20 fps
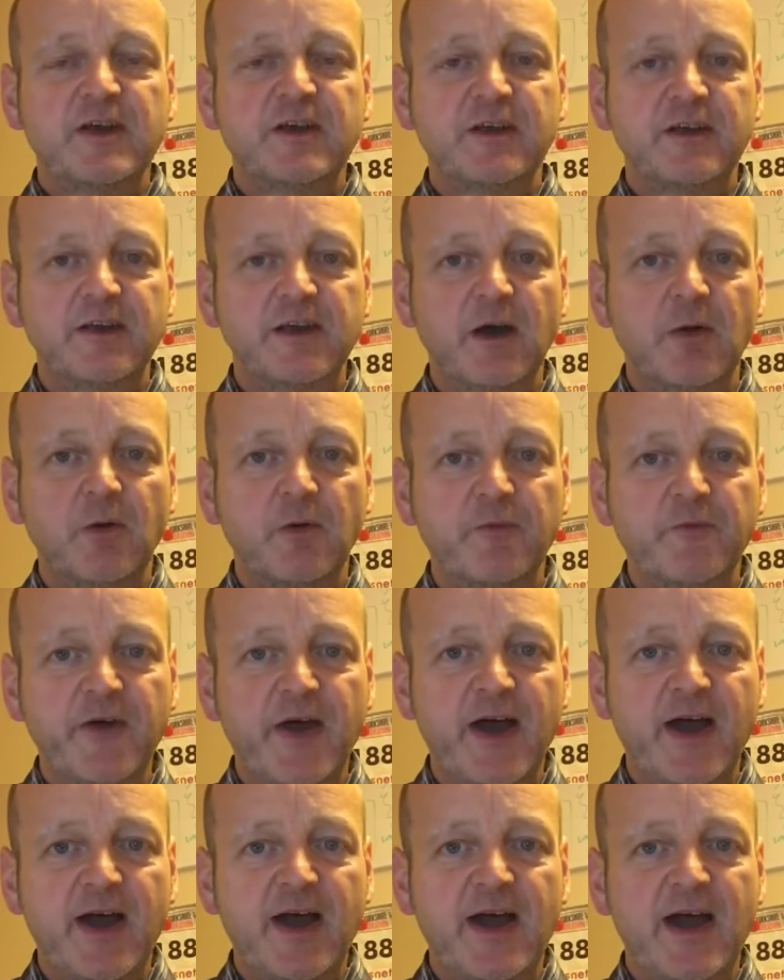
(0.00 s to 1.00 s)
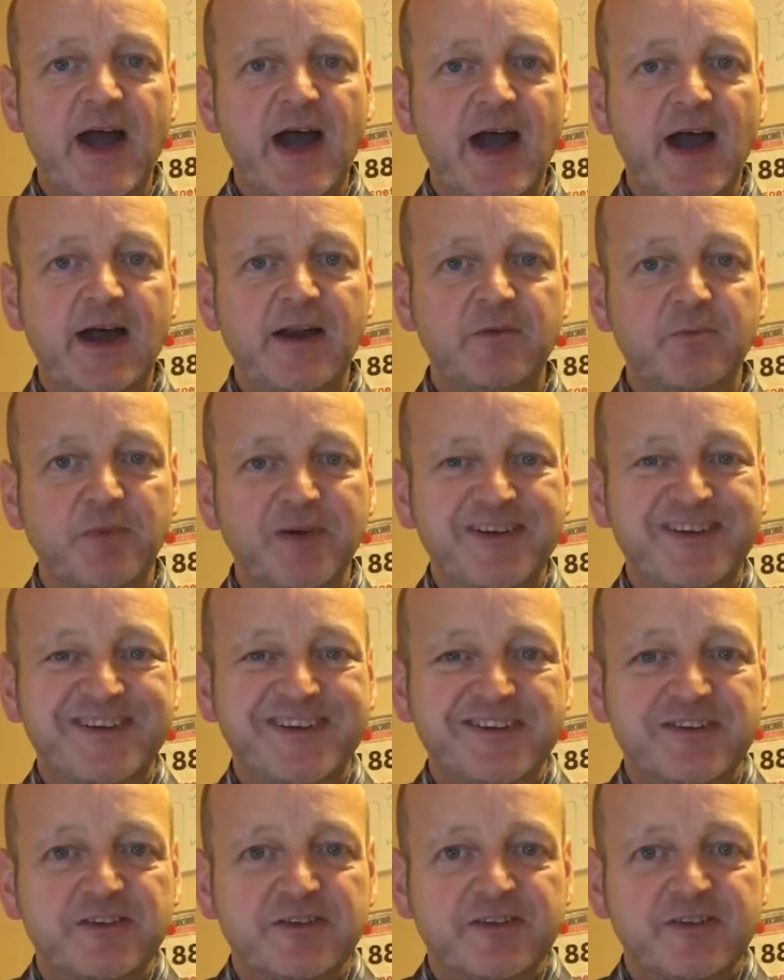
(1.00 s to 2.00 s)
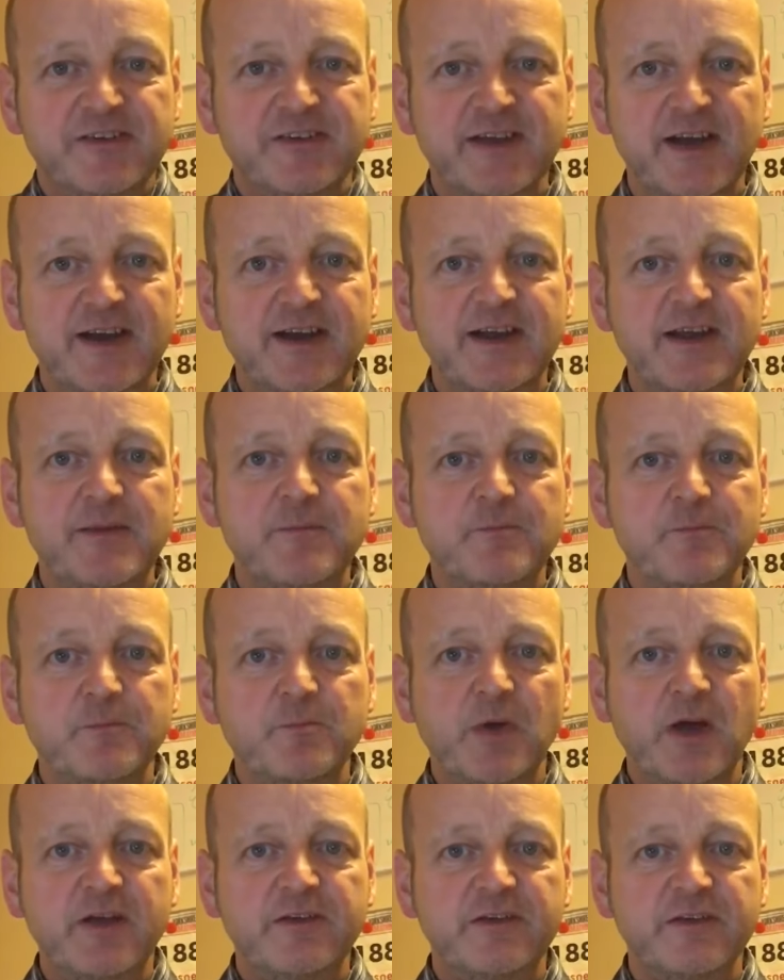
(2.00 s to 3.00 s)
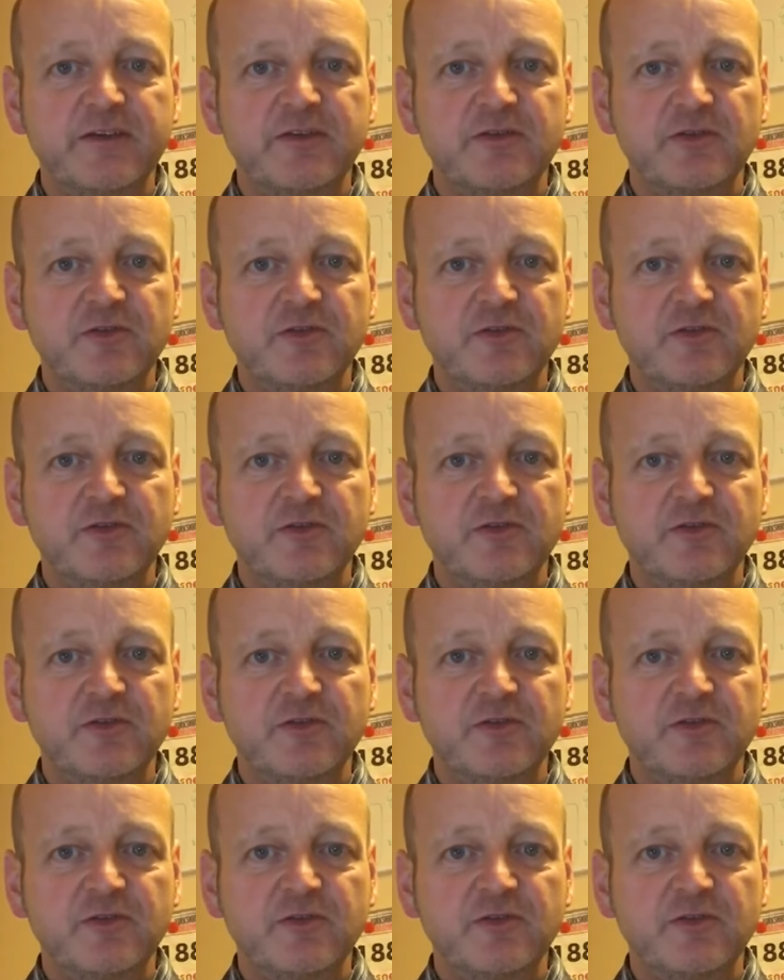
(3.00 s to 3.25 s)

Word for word: You can go on there, and basically it's just a daily basis.